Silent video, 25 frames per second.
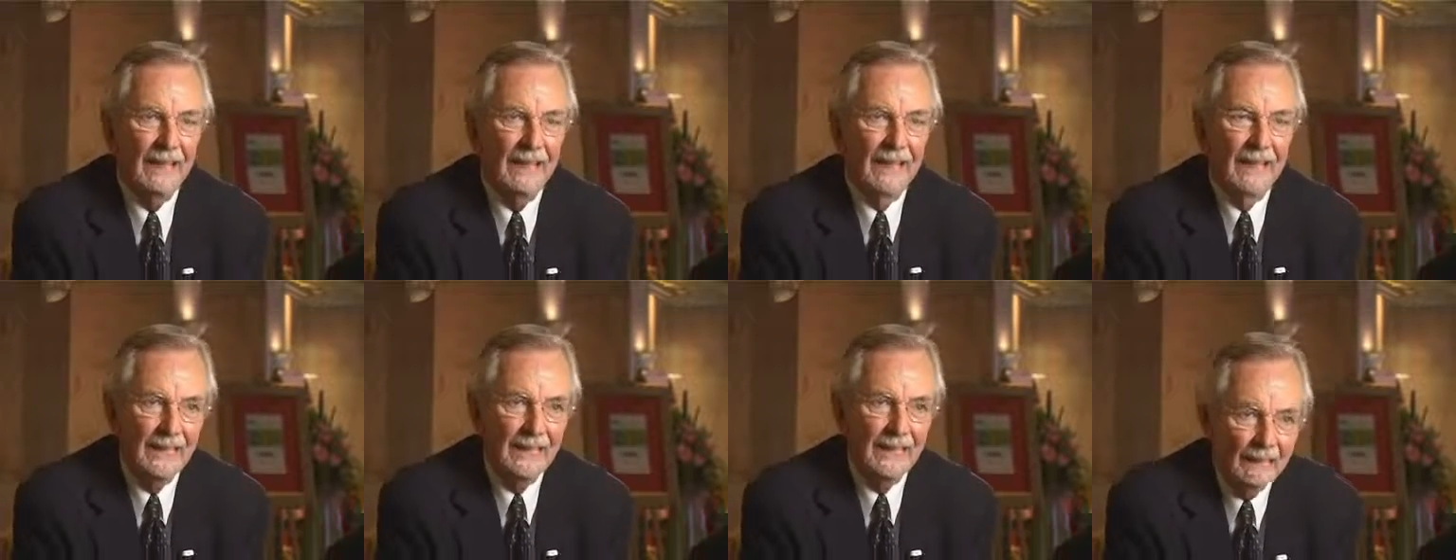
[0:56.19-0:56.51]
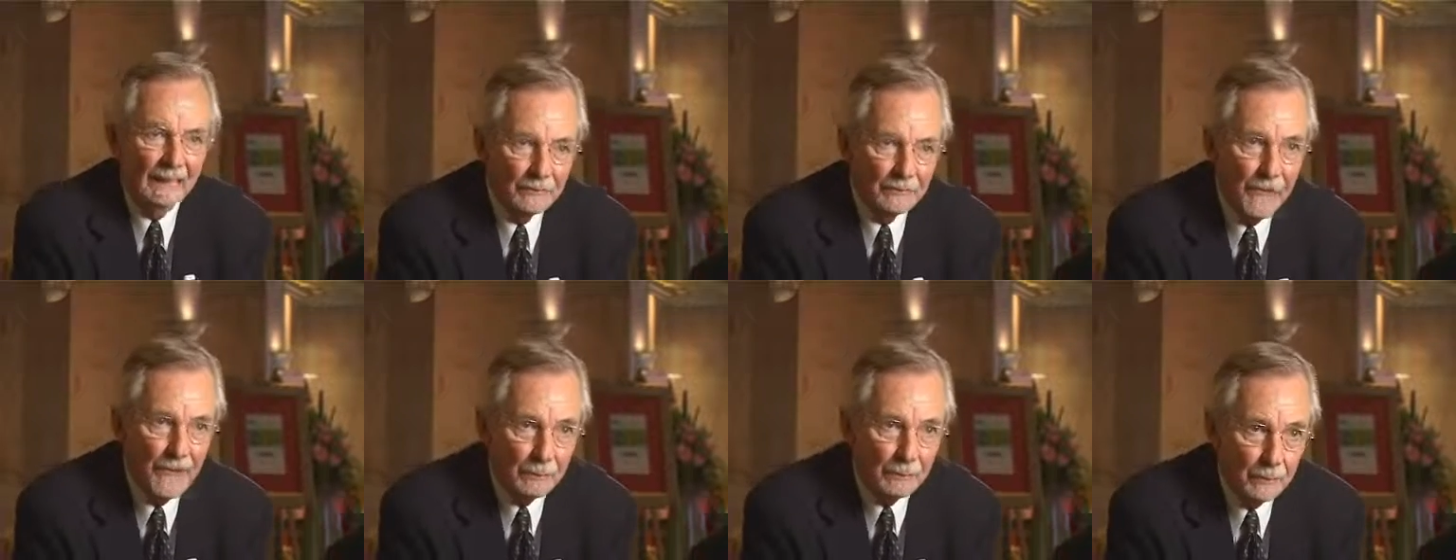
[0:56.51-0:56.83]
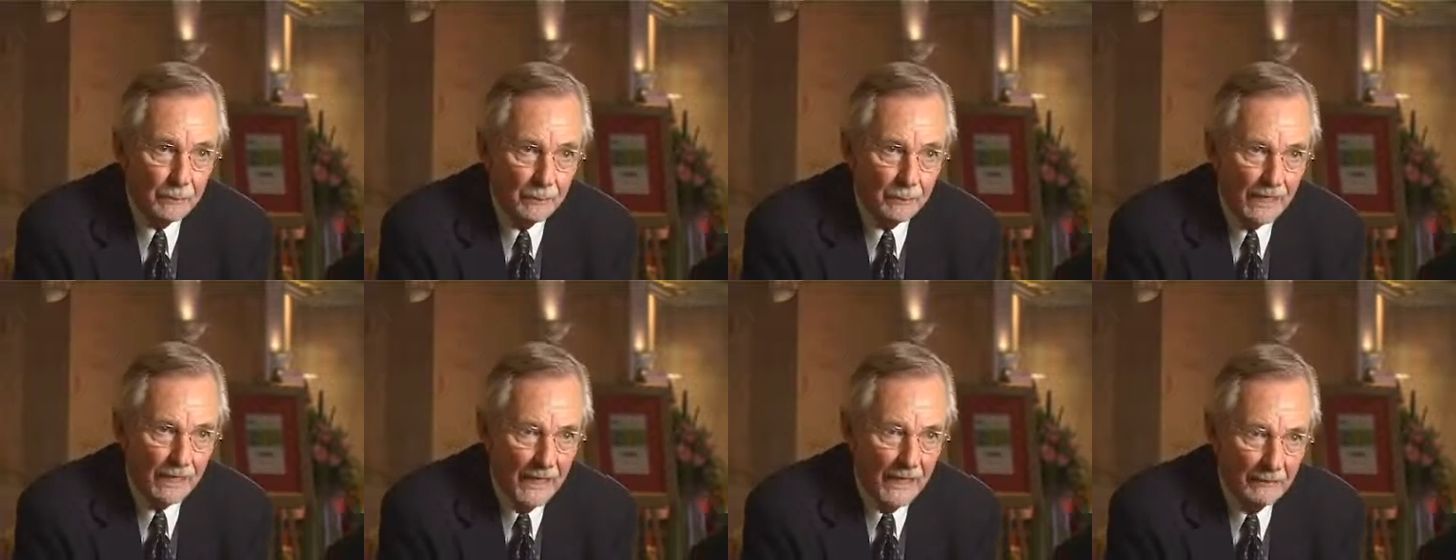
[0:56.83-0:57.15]
And after that
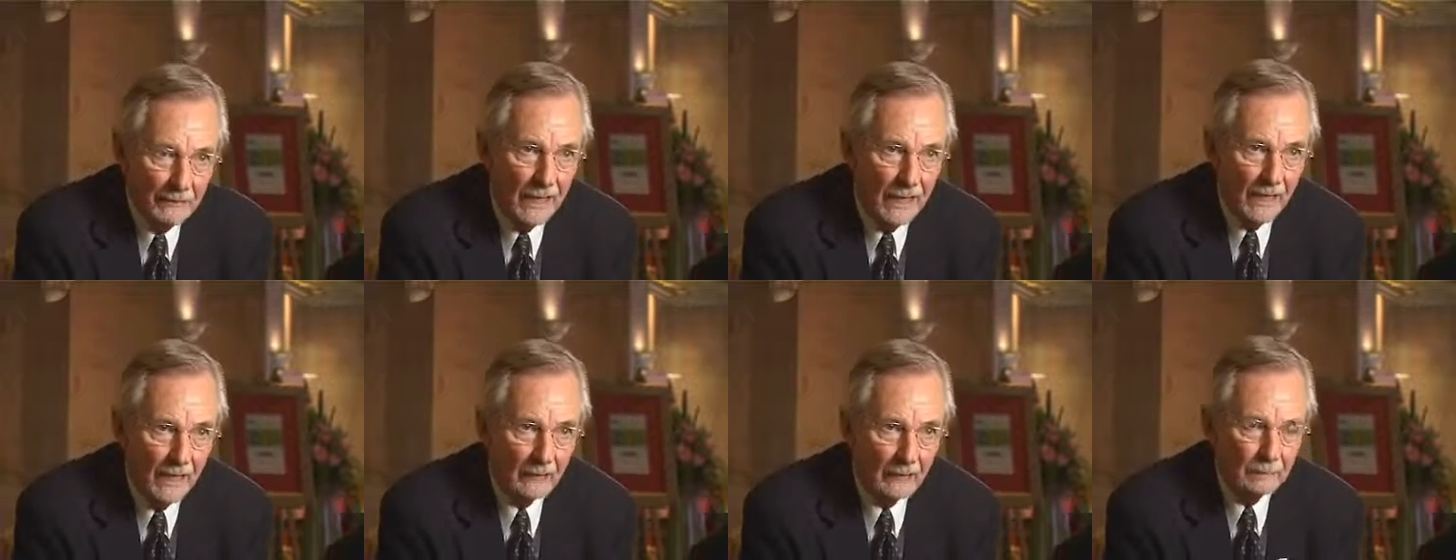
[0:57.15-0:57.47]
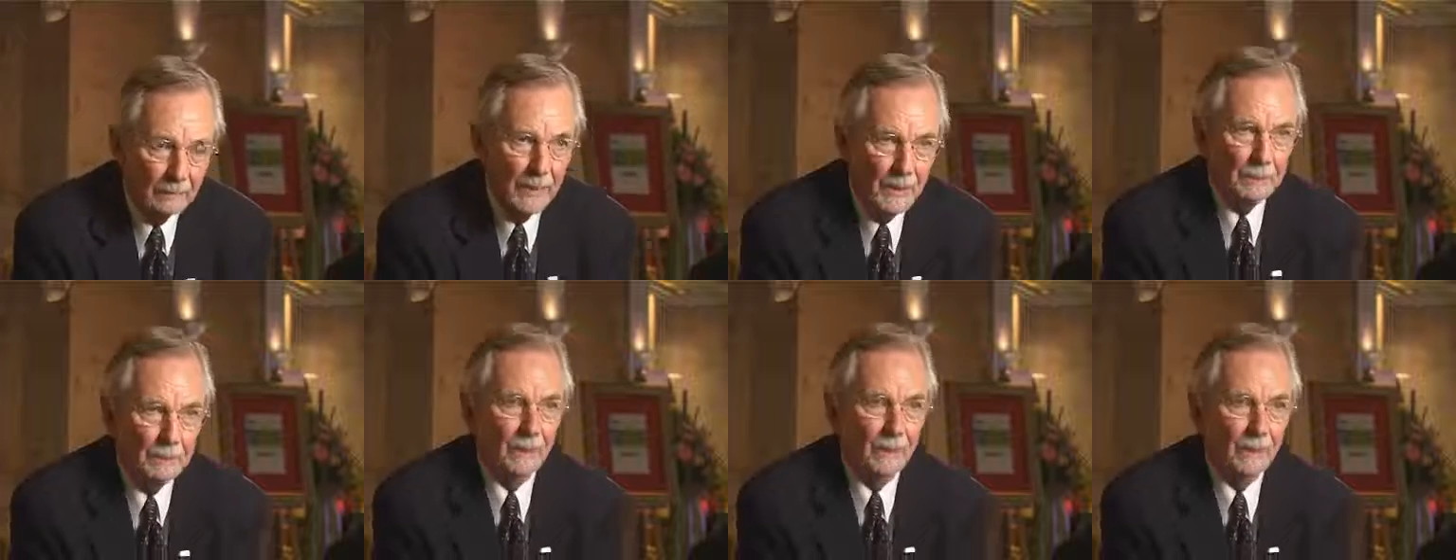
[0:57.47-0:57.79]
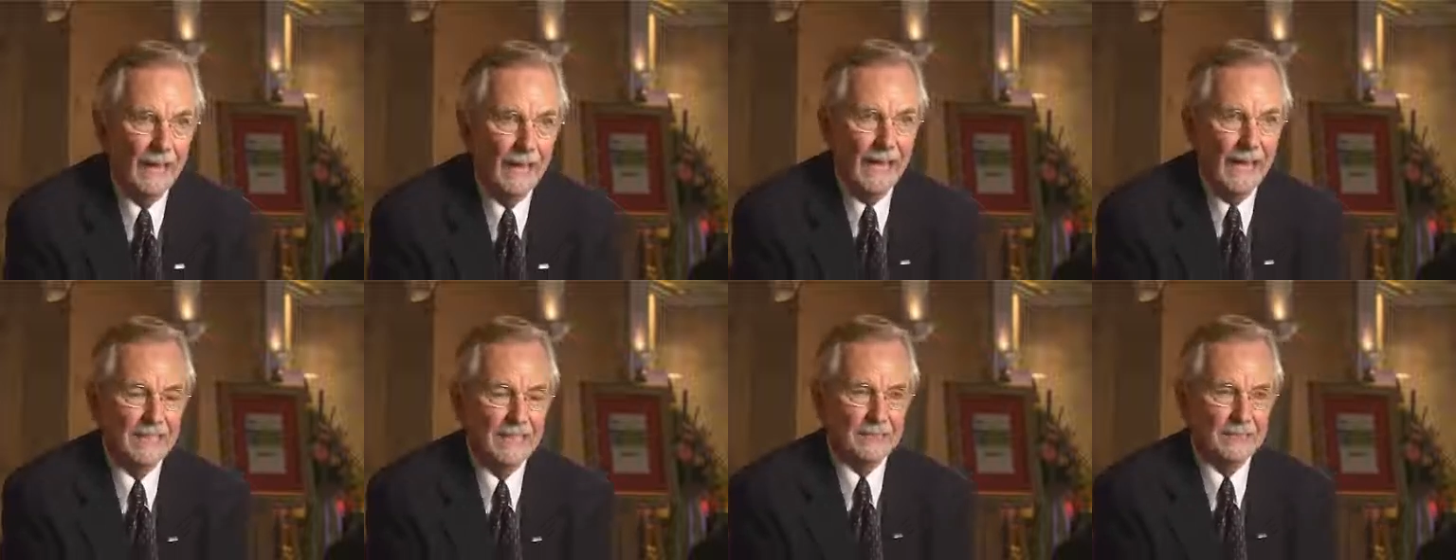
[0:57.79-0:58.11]
book came out,
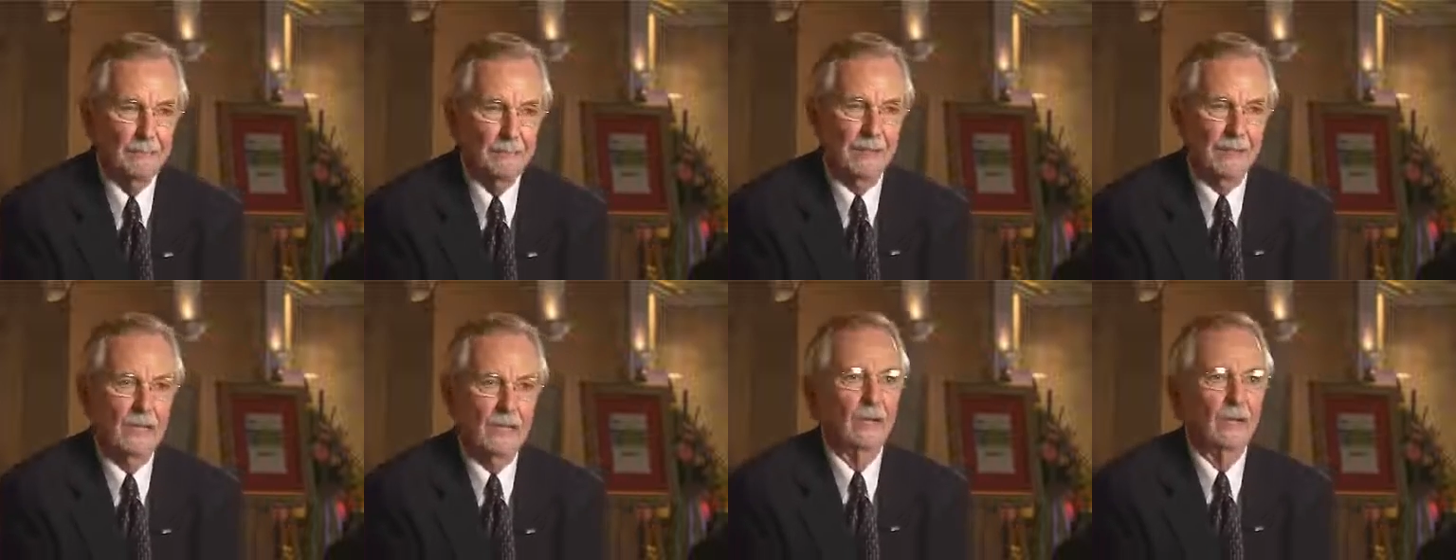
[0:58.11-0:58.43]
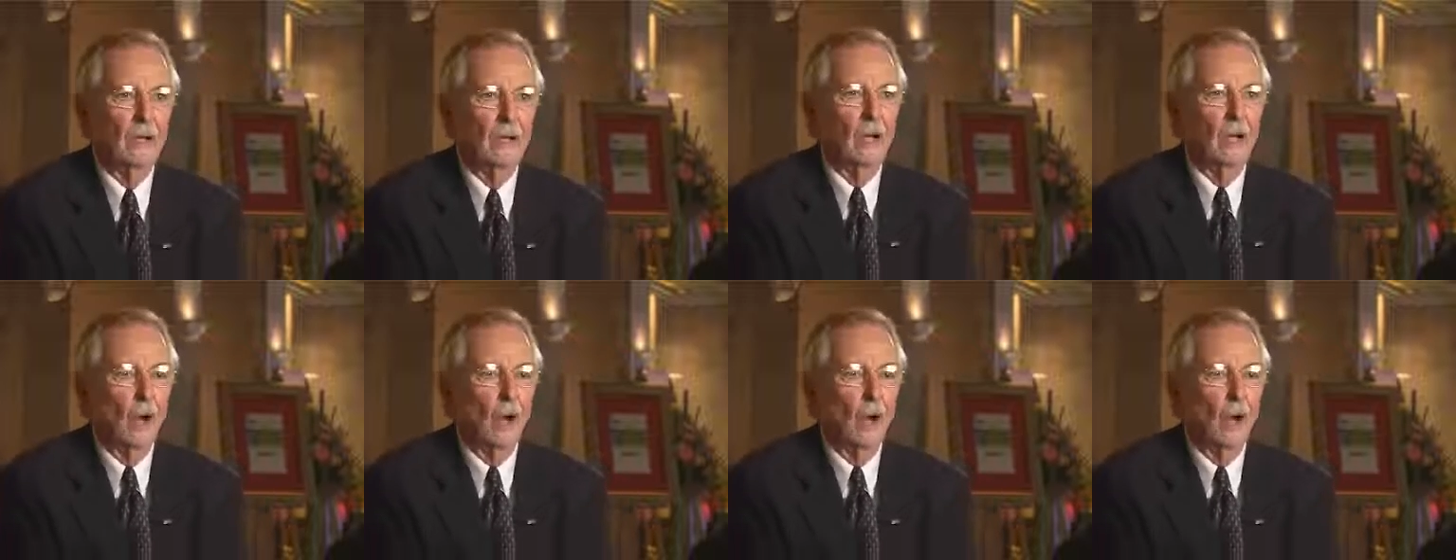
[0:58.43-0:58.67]
people asked me,